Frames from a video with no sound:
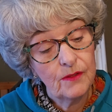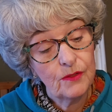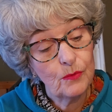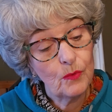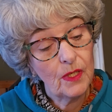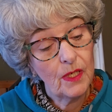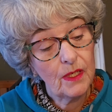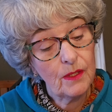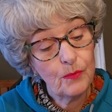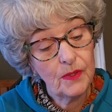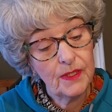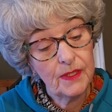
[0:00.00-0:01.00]
walk
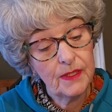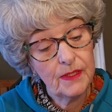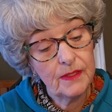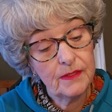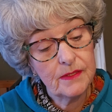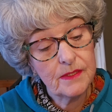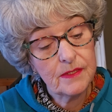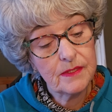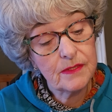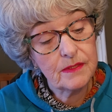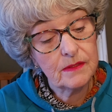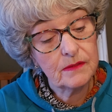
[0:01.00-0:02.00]

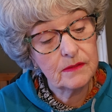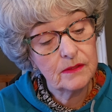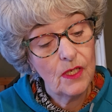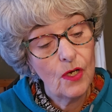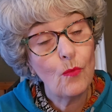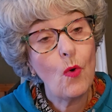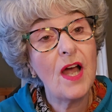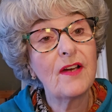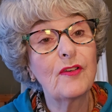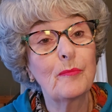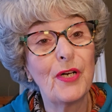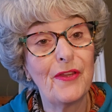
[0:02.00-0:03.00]
was Walk
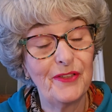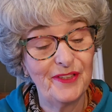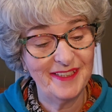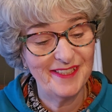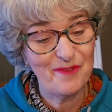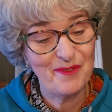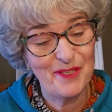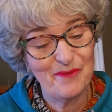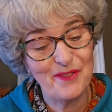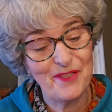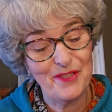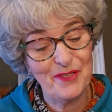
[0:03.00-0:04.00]
for Brotherhood is what it
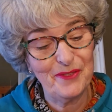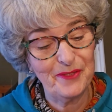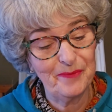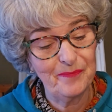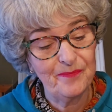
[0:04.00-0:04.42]
was called.